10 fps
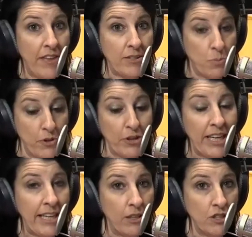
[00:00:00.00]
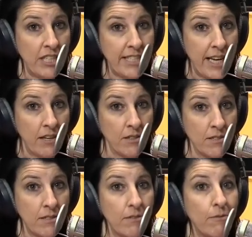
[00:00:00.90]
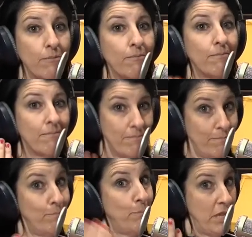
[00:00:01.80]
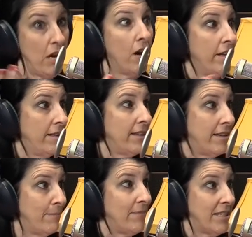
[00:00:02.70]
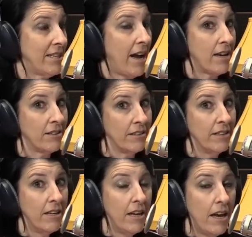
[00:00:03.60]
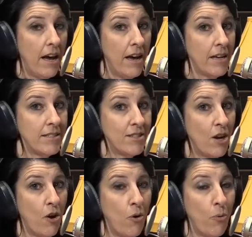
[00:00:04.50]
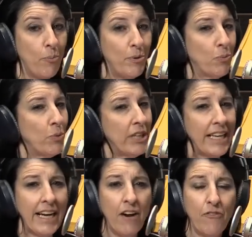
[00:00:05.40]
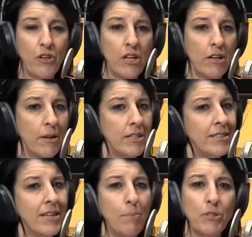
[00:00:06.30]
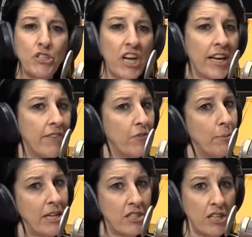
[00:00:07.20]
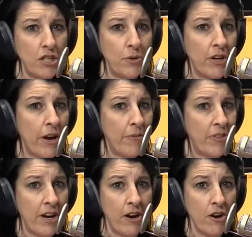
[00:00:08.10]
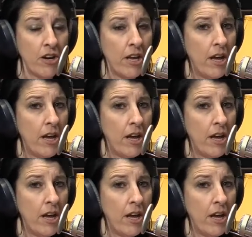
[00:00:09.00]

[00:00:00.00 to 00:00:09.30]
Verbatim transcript: That's where they're getting their details beyond the, the title. Uh, so be really careful. Double check information that you hear out there.